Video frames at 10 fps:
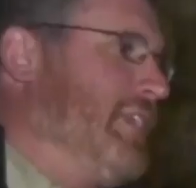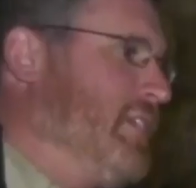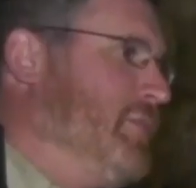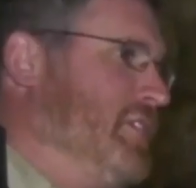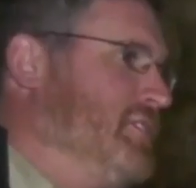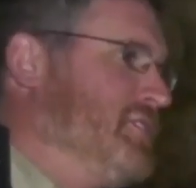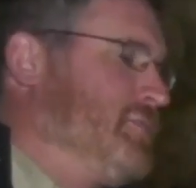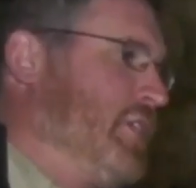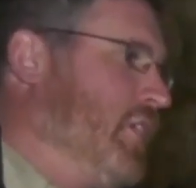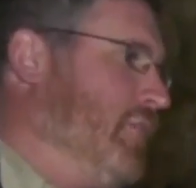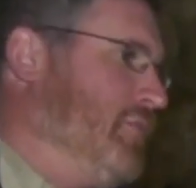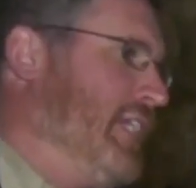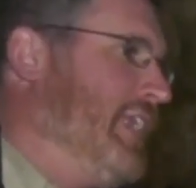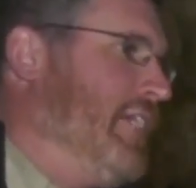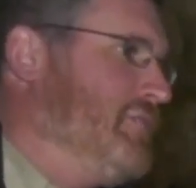wet coming into the spring off of
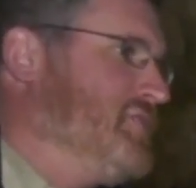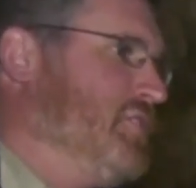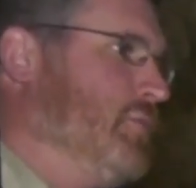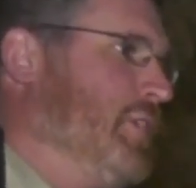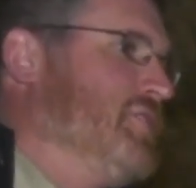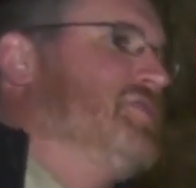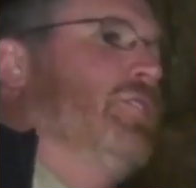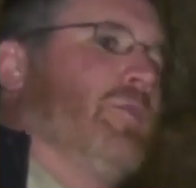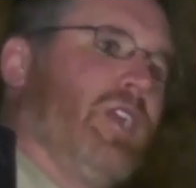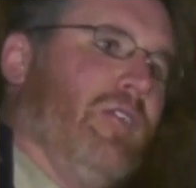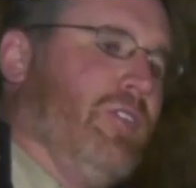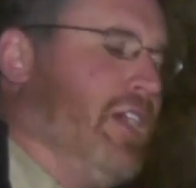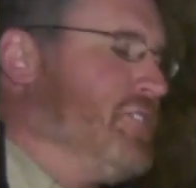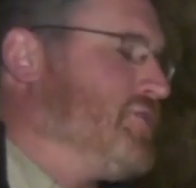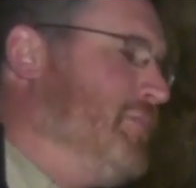that heavy snow winter. So we're gonna have a
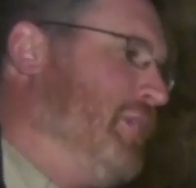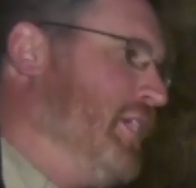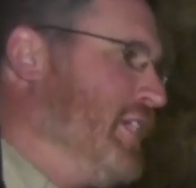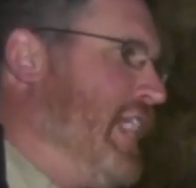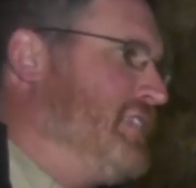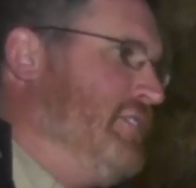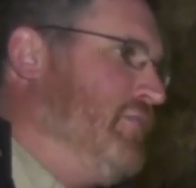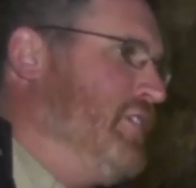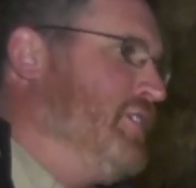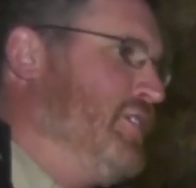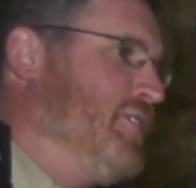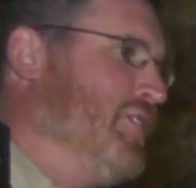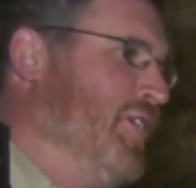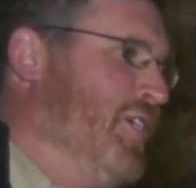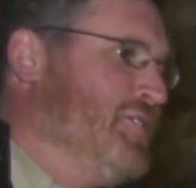lot of dripping and activity in
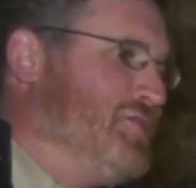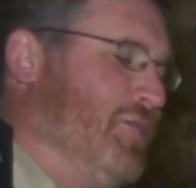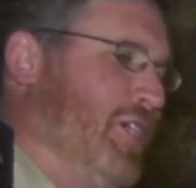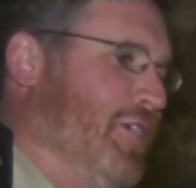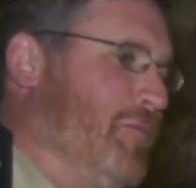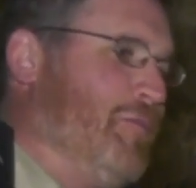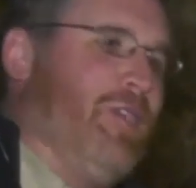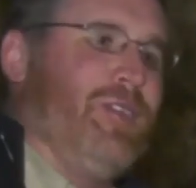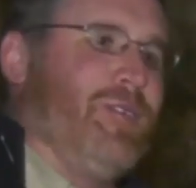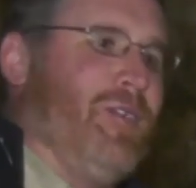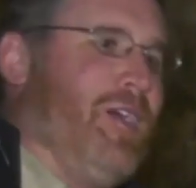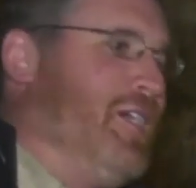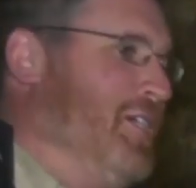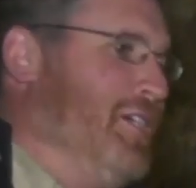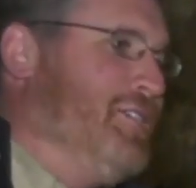here. So uh, bring your
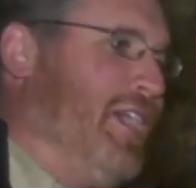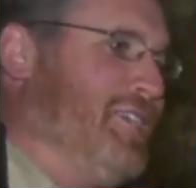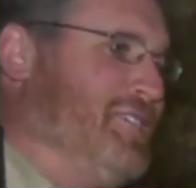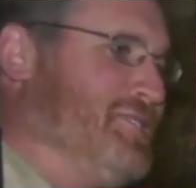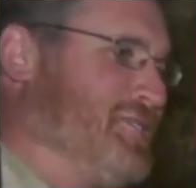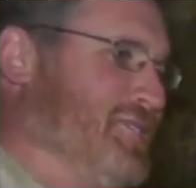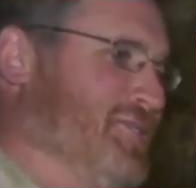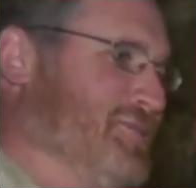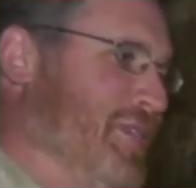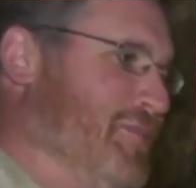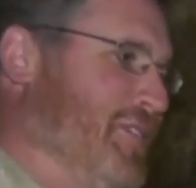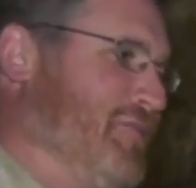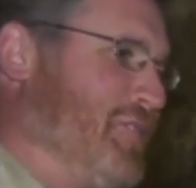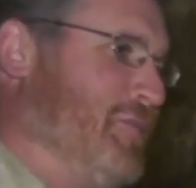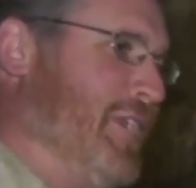uh, not nicest clothes maybe
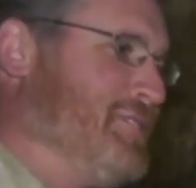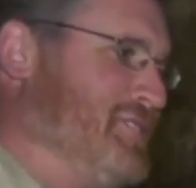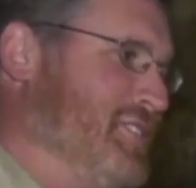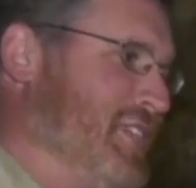if you're coming out to